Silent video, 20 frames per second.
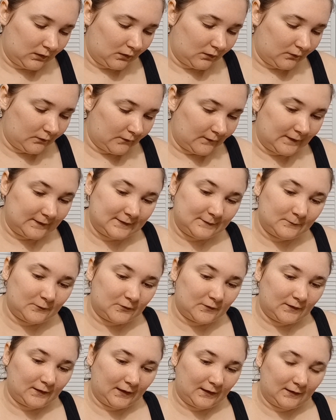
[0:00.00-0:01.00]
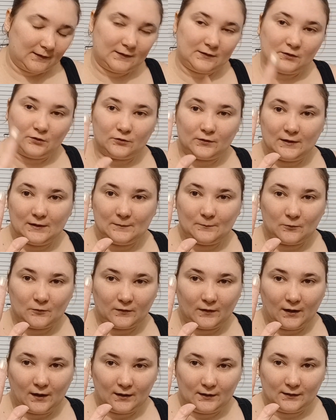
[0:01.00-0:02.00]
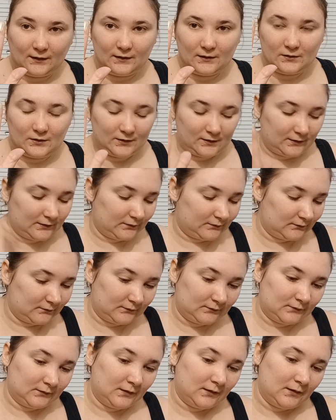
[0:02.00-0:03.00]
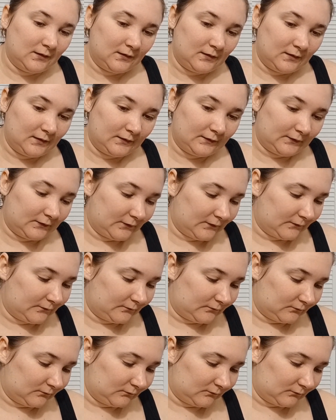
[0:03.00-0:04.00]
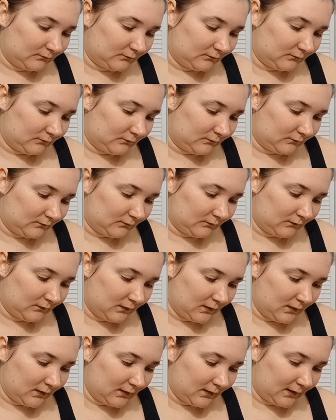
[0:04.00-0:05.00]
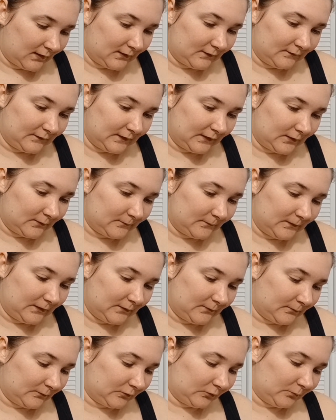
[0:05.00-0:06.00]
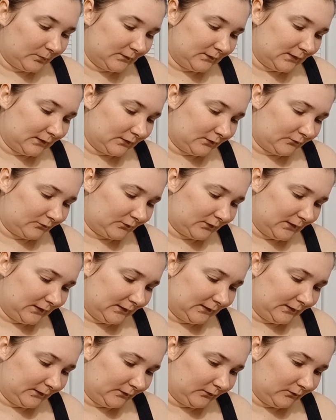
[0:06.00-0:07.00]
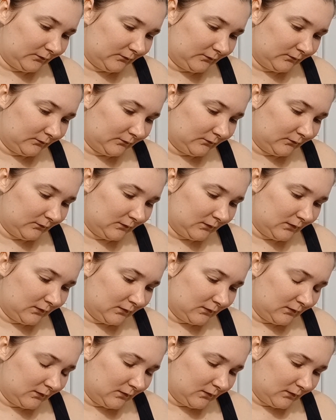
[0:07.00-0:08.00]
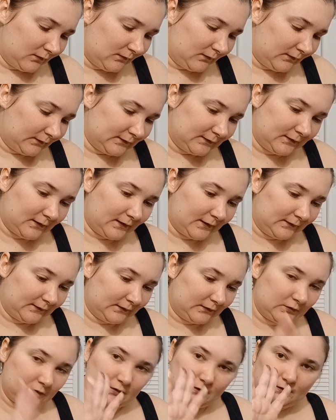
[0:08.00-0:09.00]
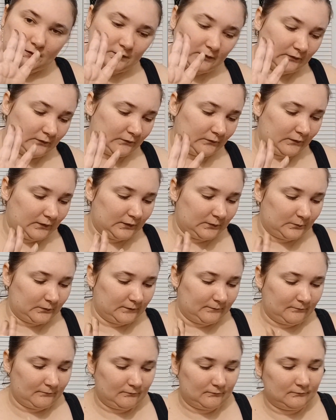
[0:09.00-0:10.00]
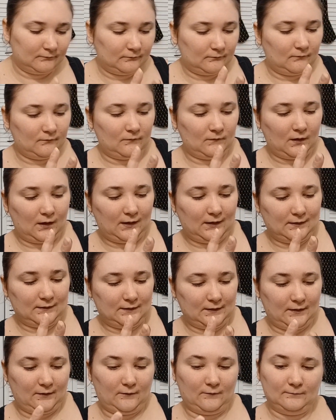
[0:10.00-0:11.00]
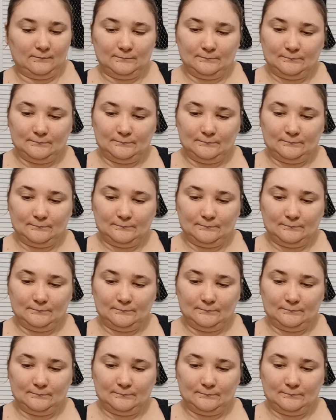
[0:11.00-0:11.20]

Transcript: Oh, this is more like, this green's more a highlight shade. So, I don't think I'll be able to put that green. This is a highlight shade too, this one. I can tell.